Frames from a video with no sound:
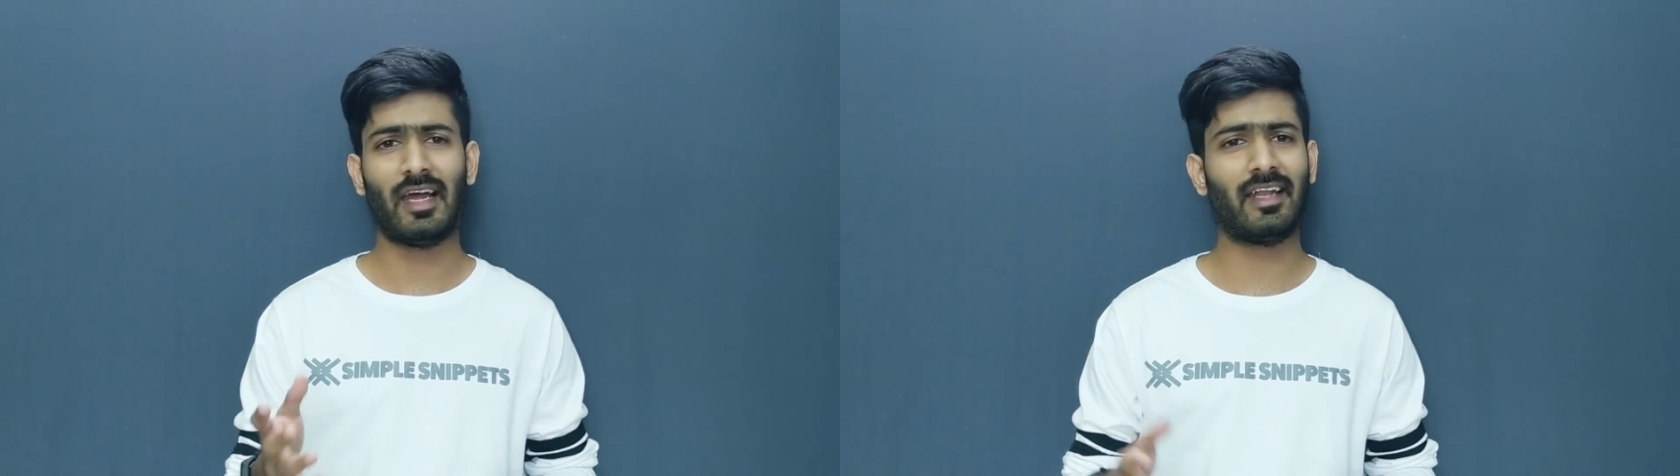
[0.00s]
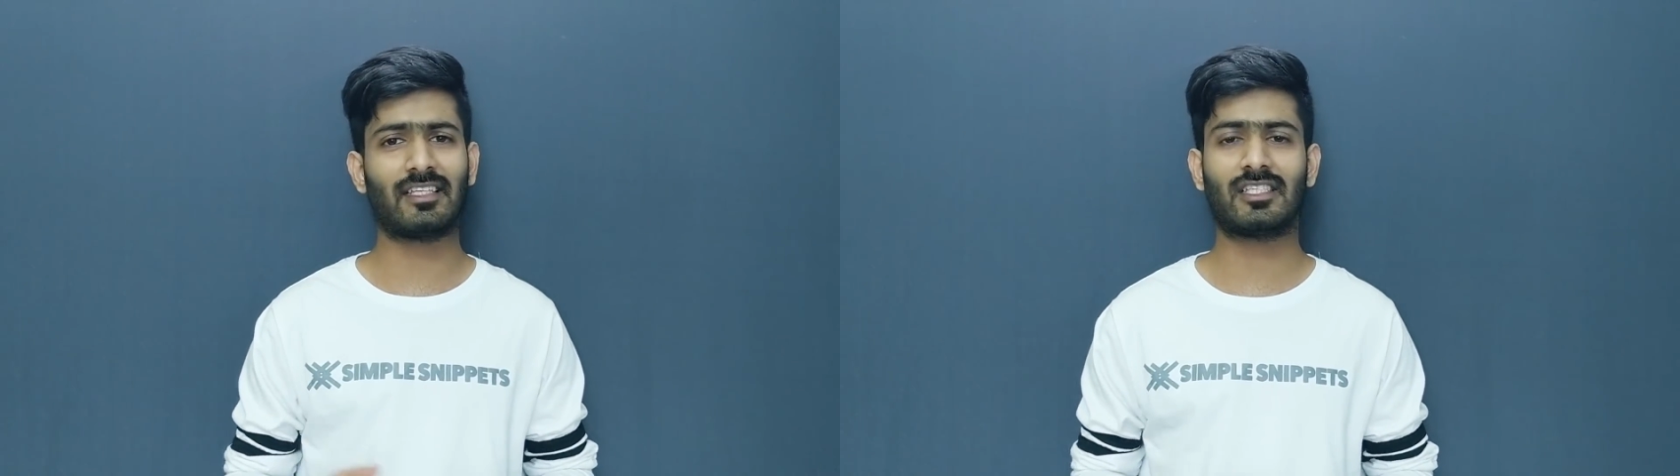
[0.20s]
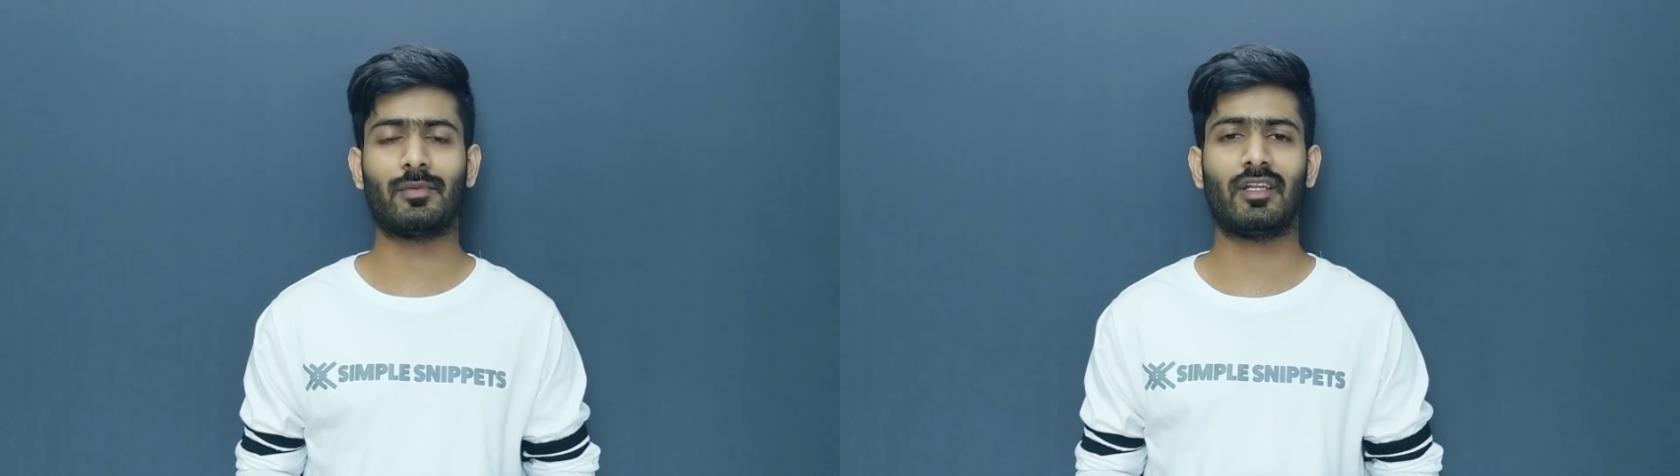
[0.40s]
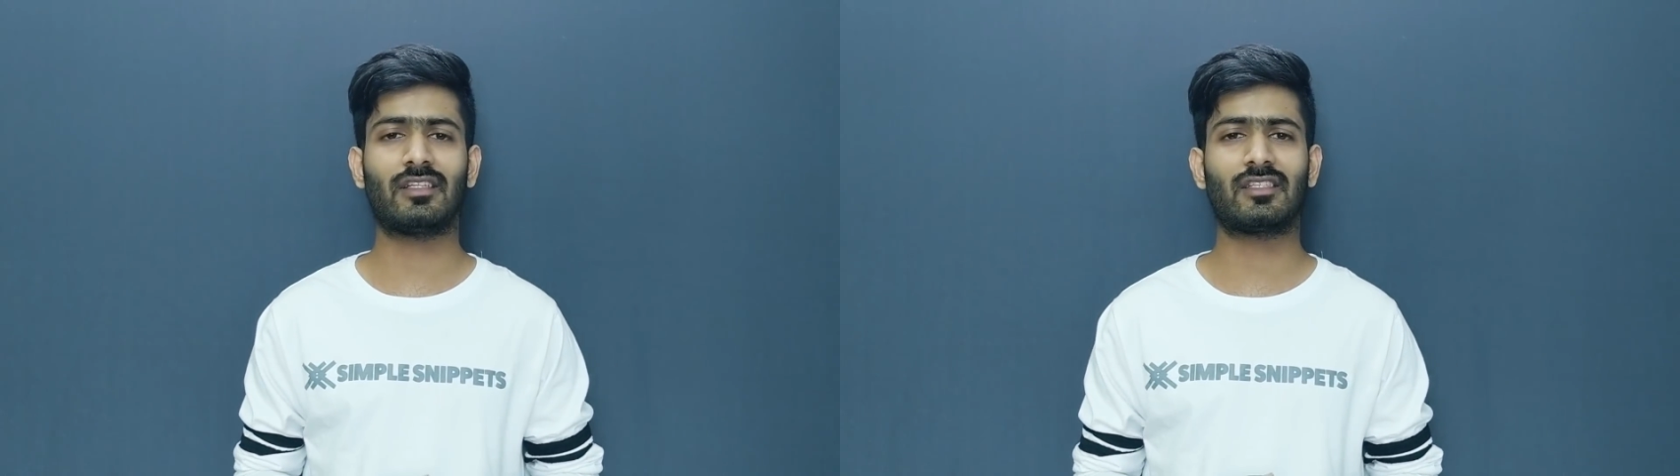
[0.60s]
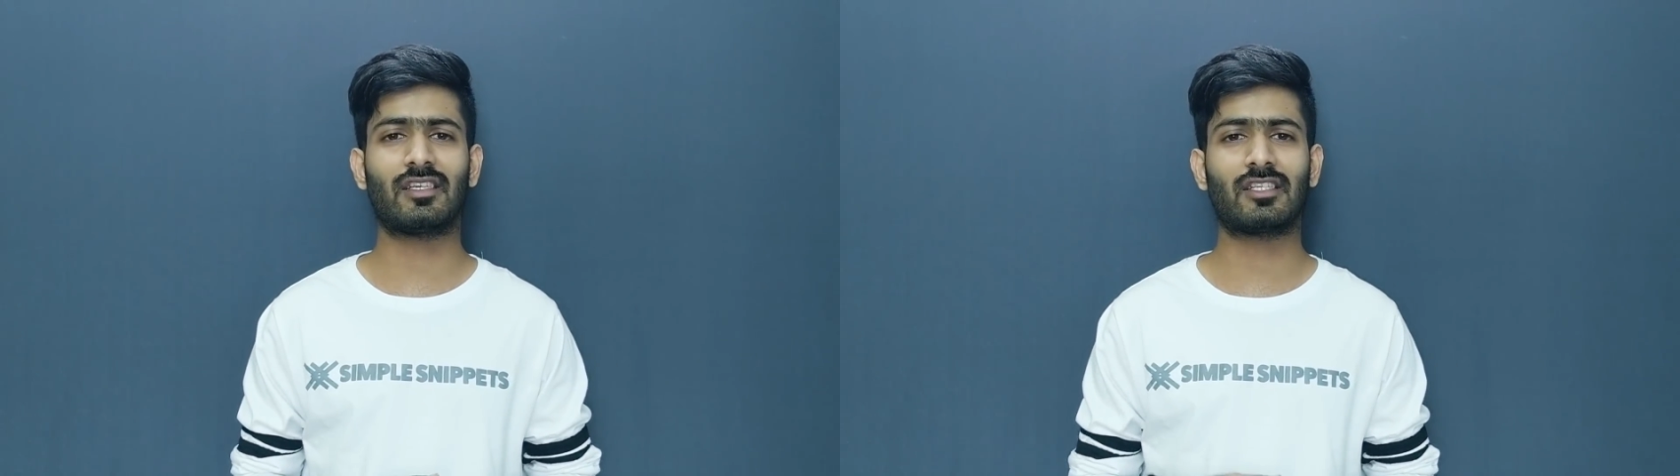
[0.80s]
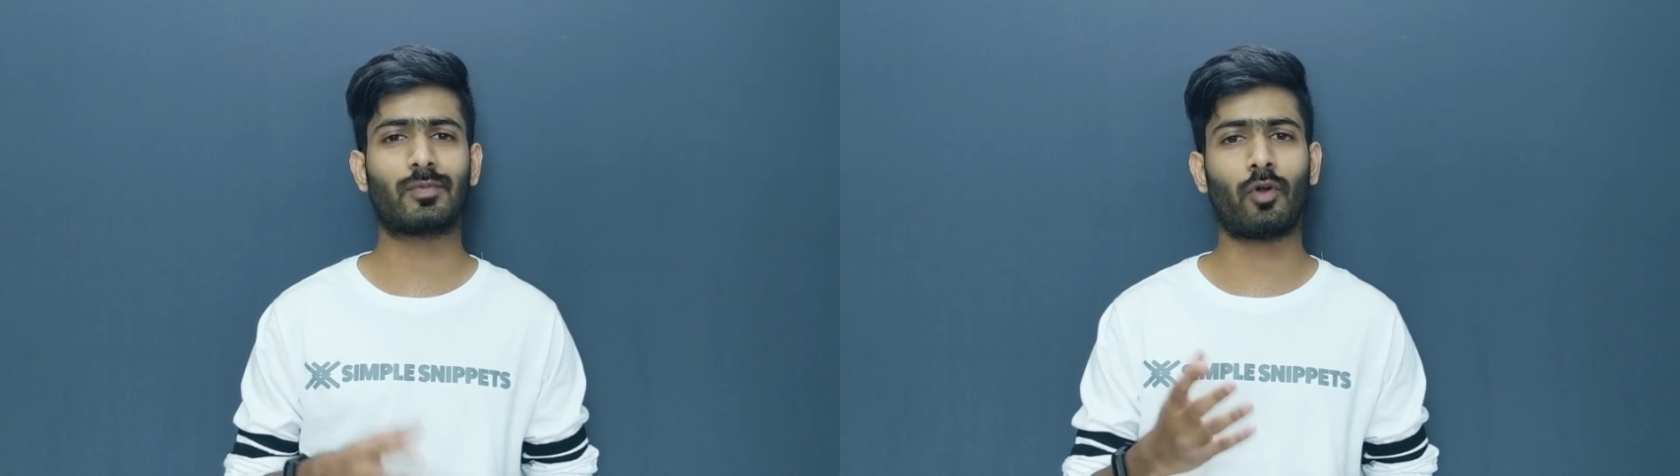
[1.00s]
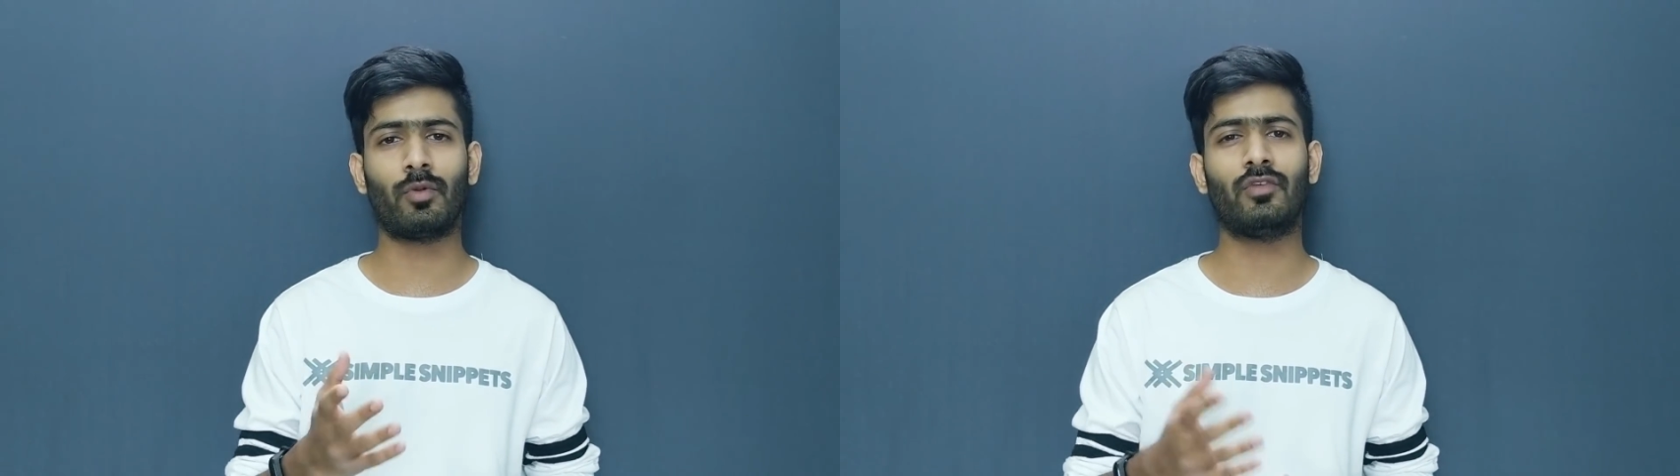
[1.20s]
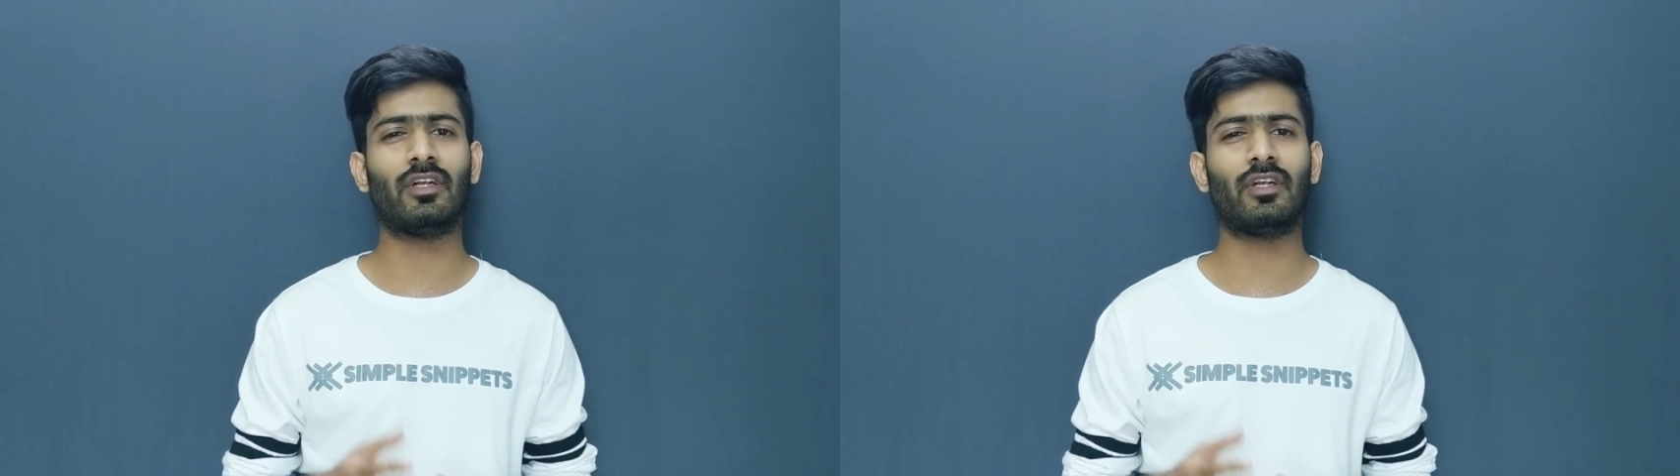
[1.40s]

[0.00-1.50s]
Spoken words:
And HTML and CSS probably